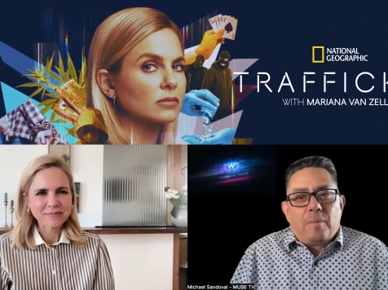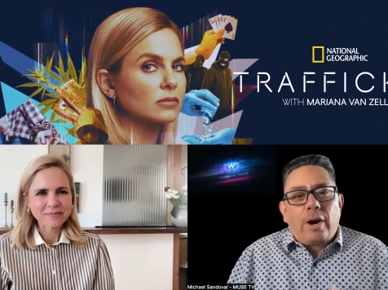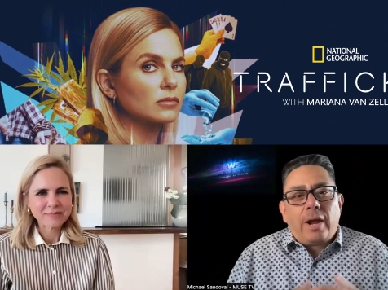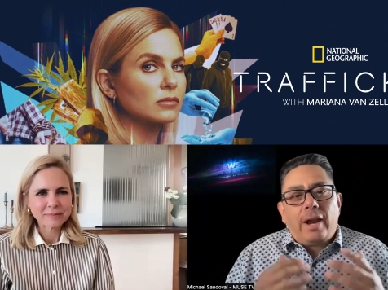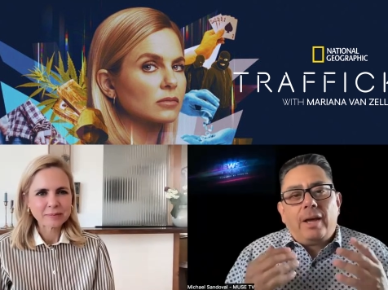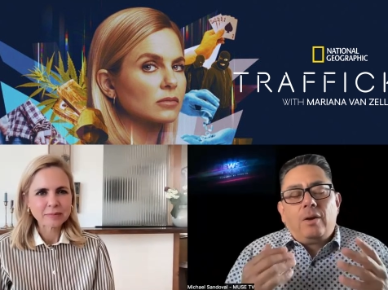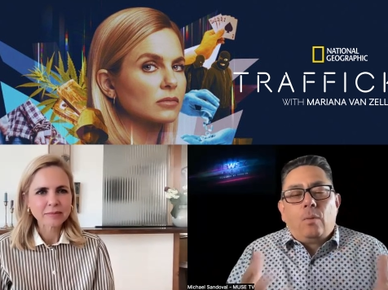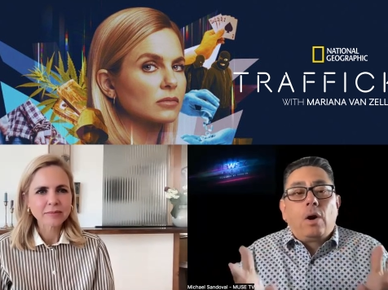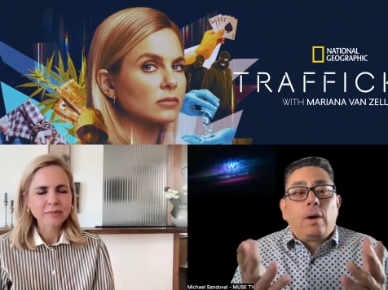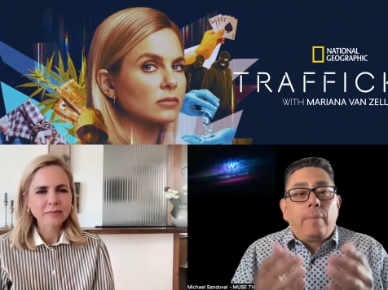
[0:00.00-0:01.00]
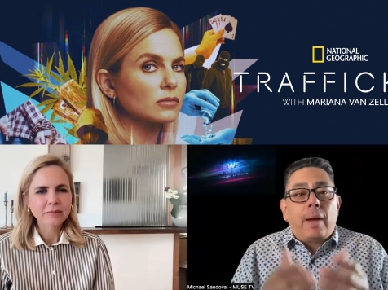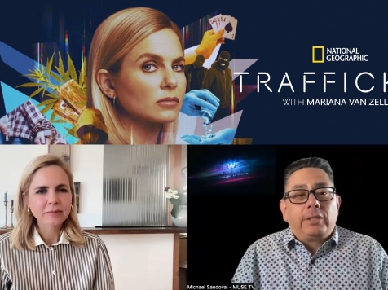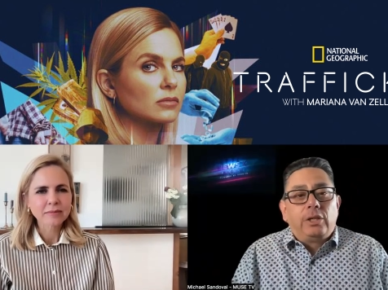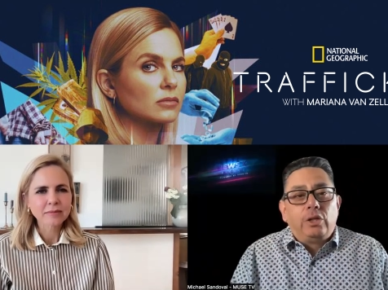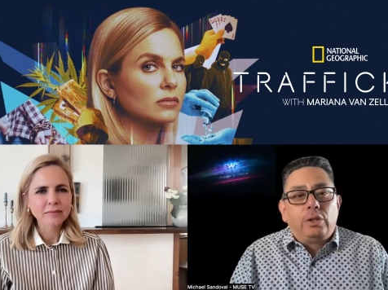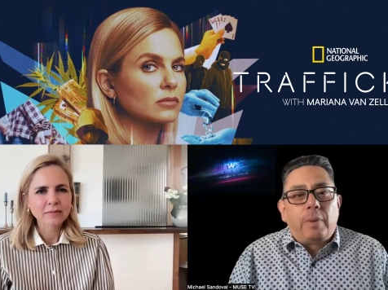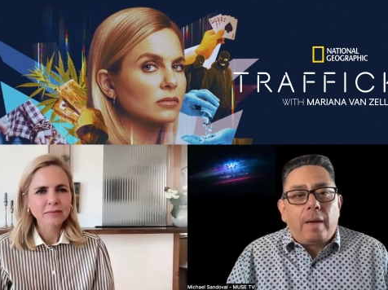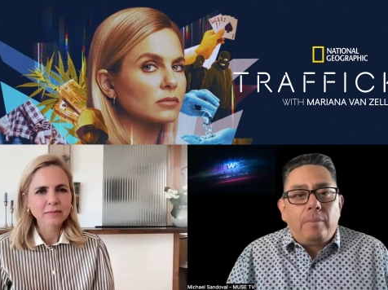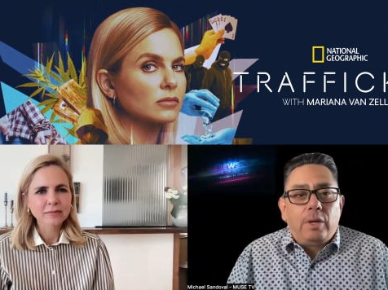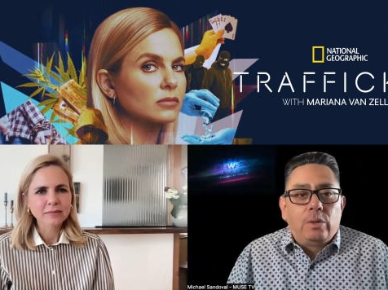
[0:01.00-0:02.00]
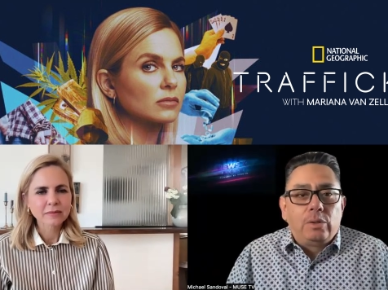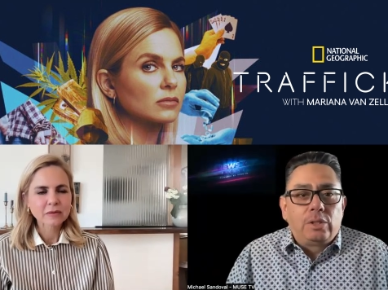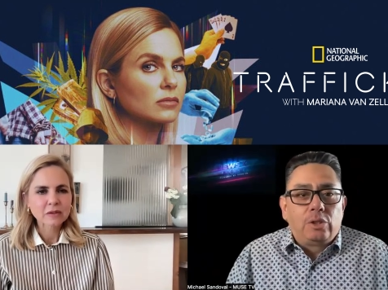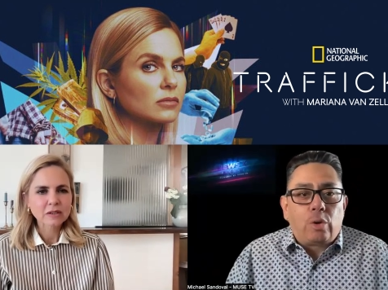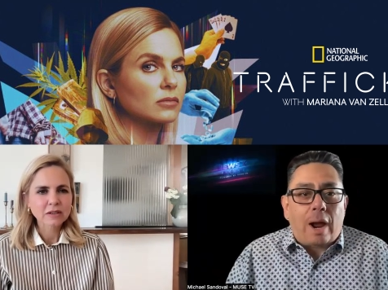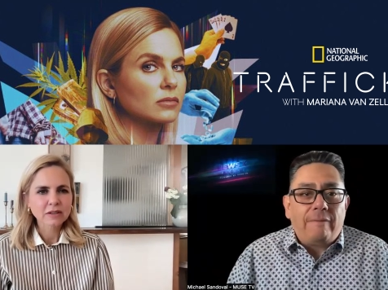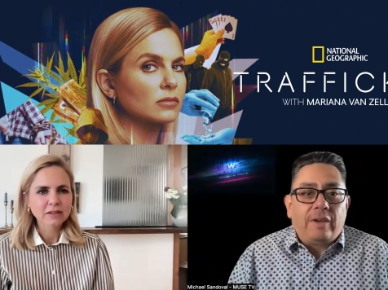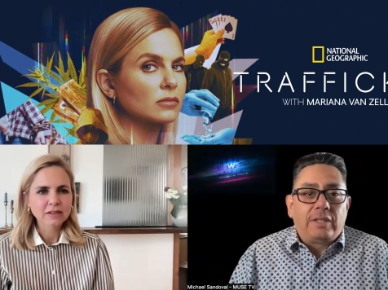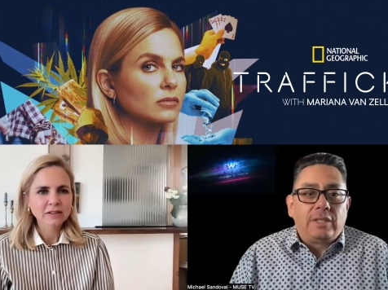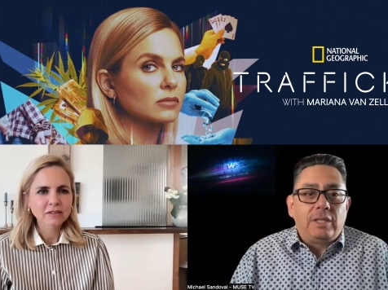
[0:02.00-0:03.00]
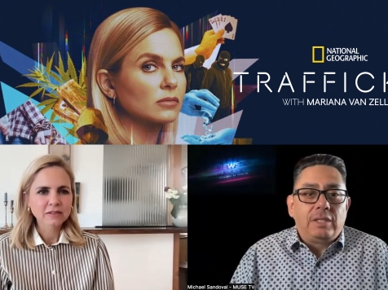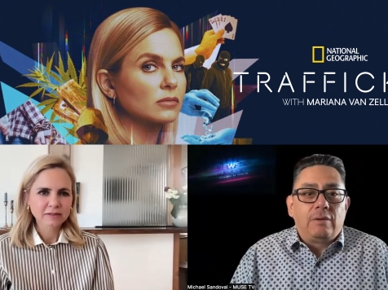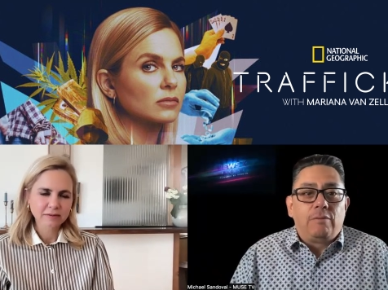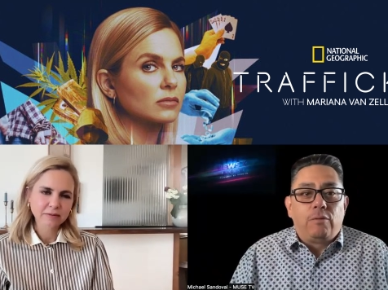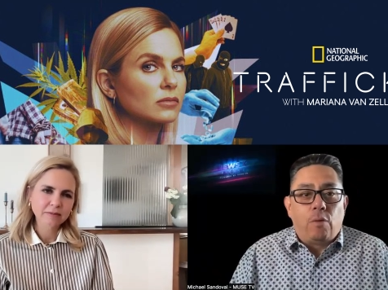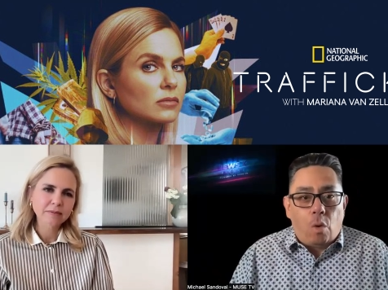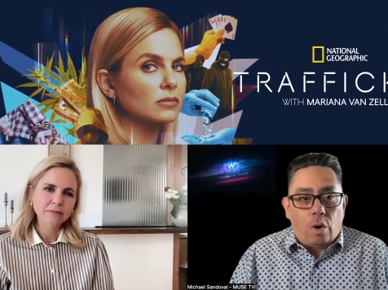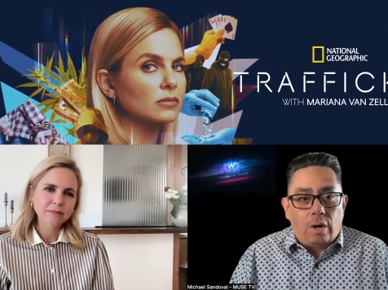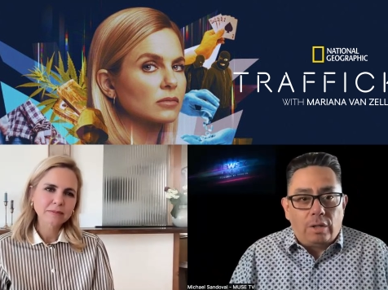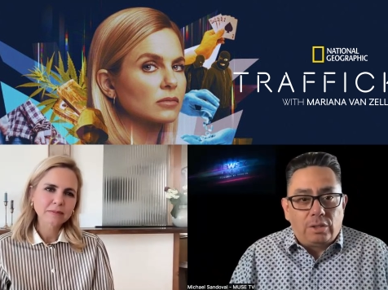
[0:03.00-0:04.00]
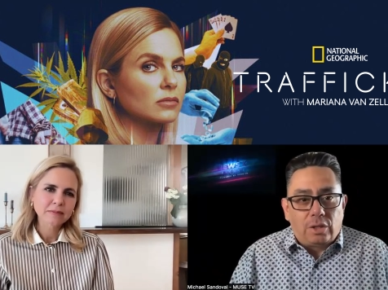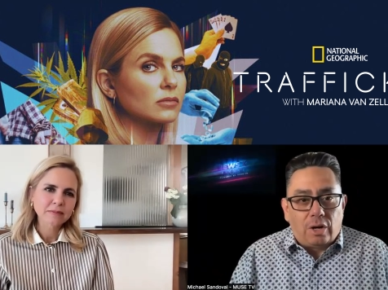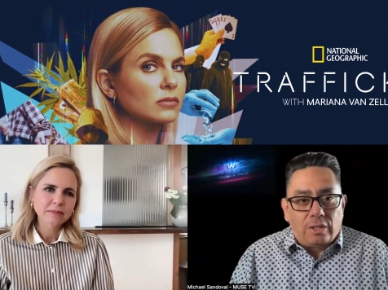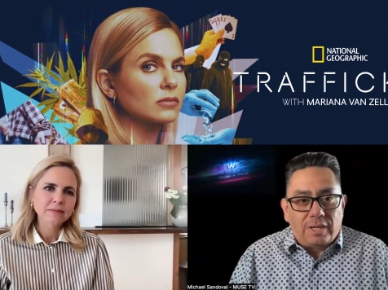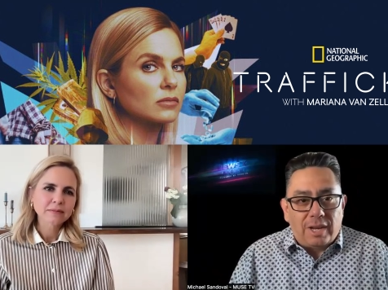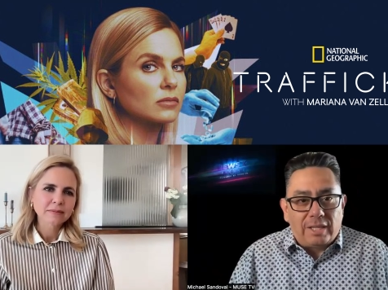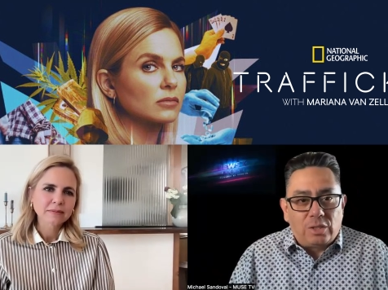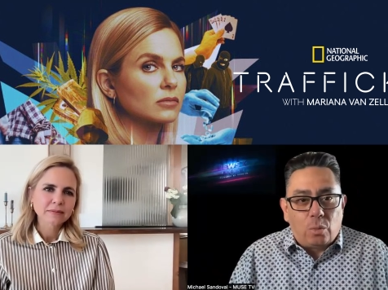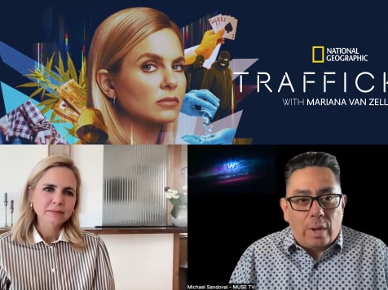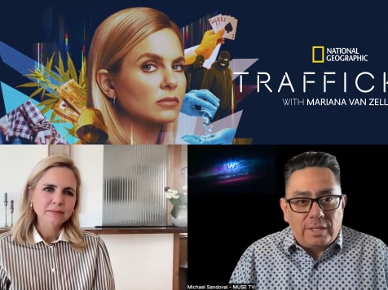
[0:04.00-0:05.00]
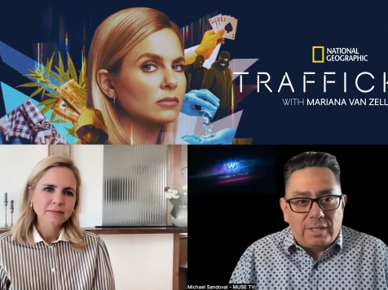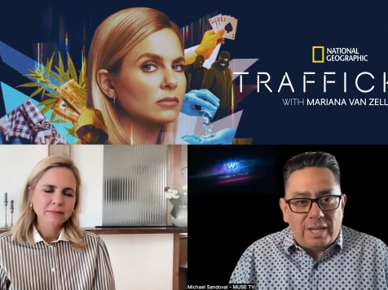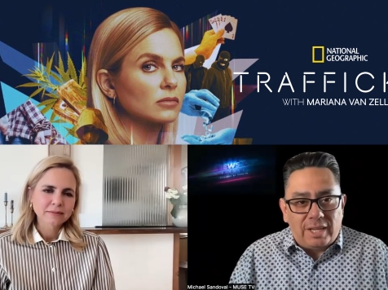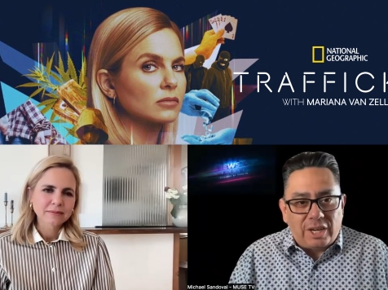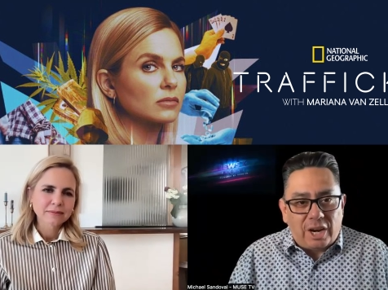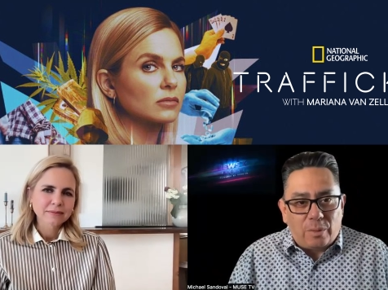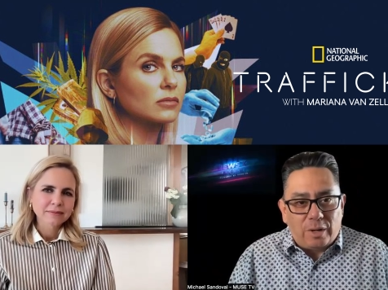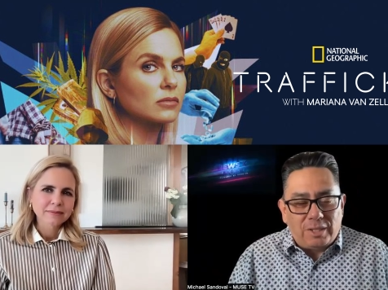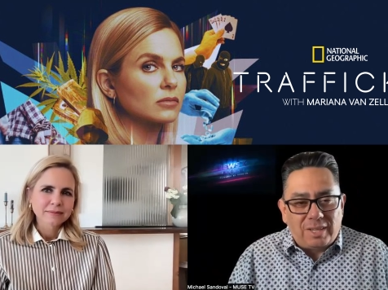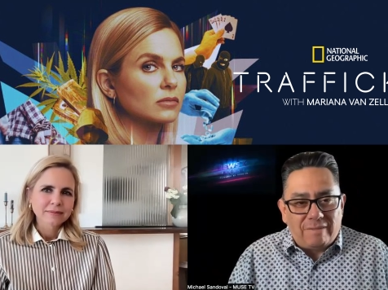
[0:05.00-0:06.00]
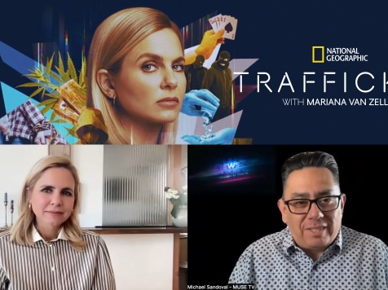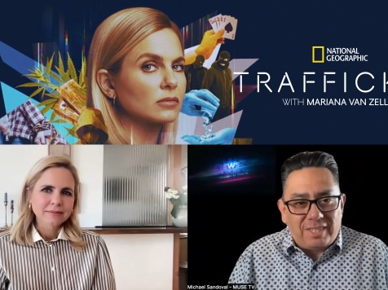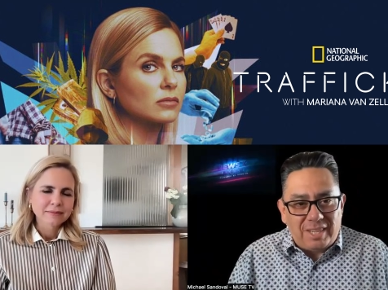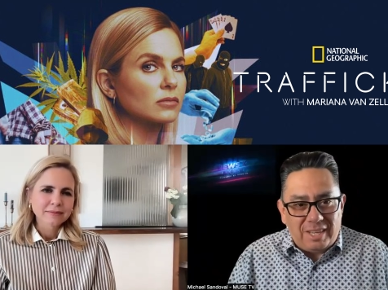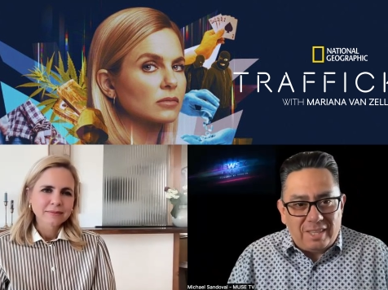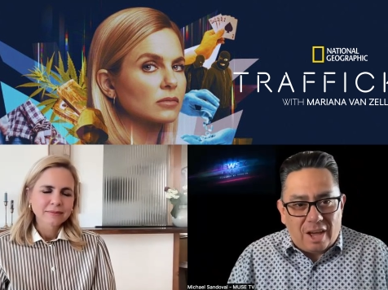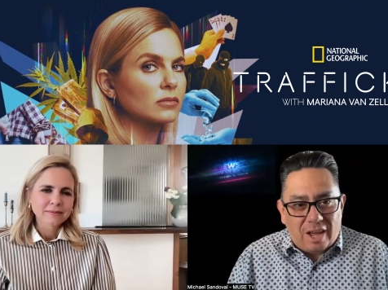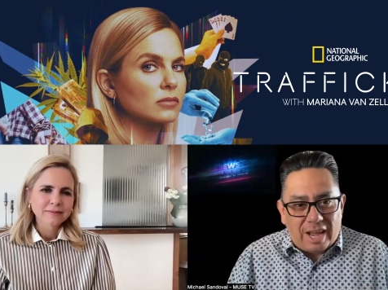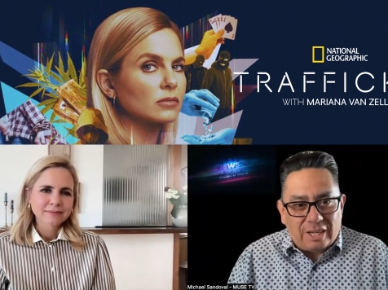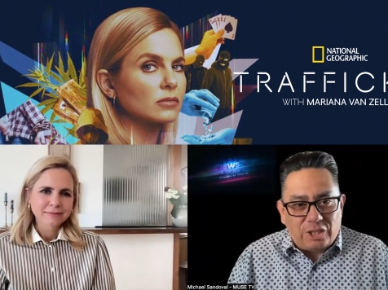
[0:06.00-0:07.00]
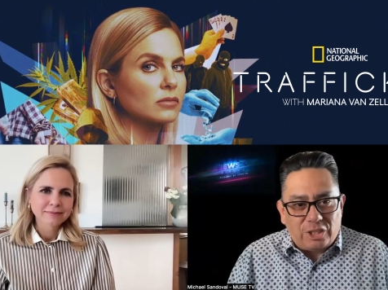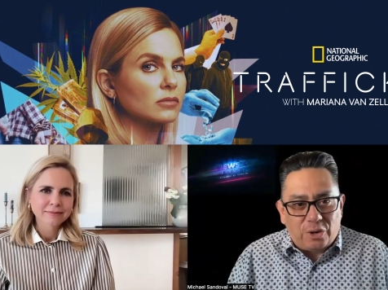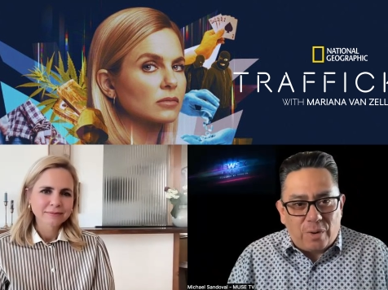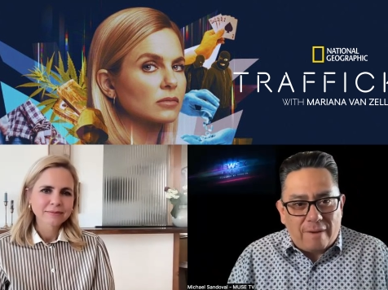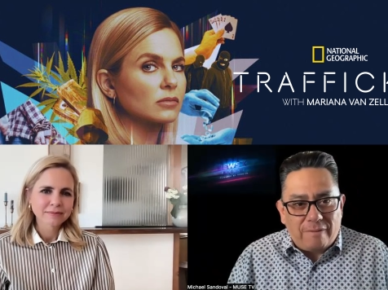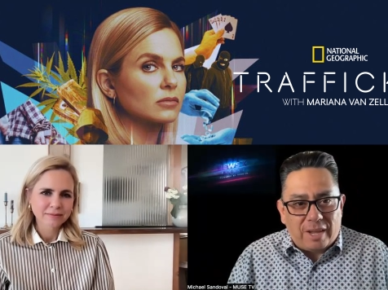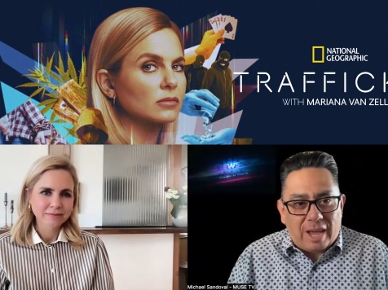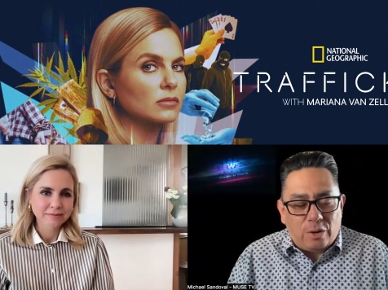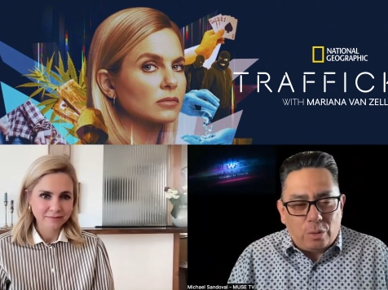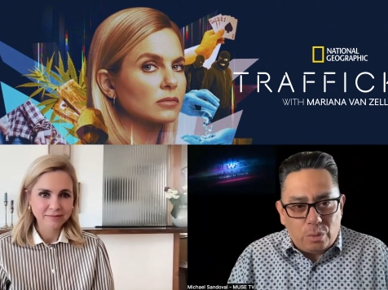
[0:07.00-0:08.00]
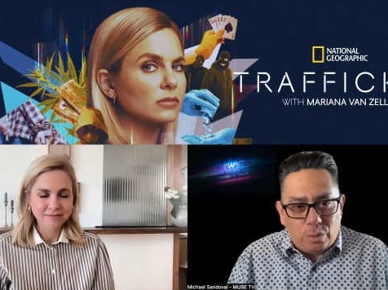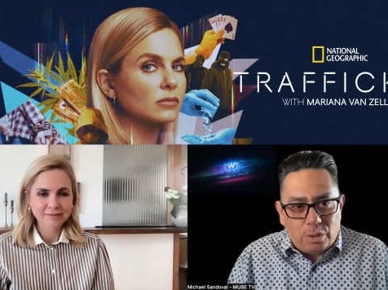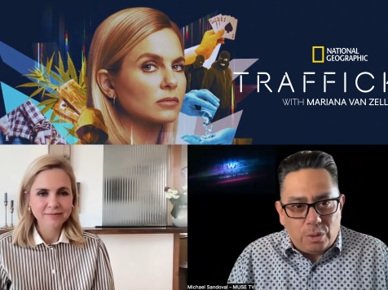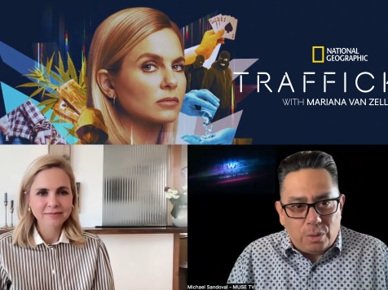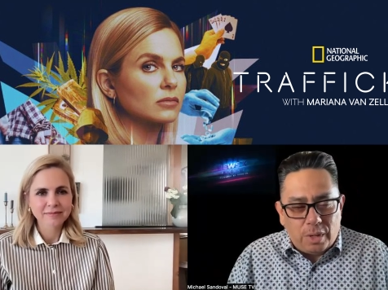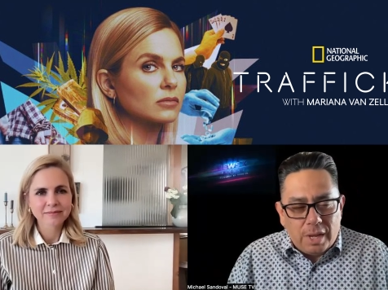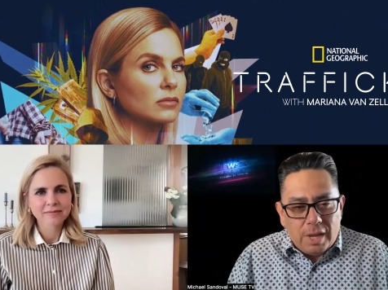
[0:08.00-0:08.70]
Speaker 1: Mariana, welcome back to News by Muse. Trafficked Season 4 starts next Wednesday, January 17th on National Geographic and Hulu.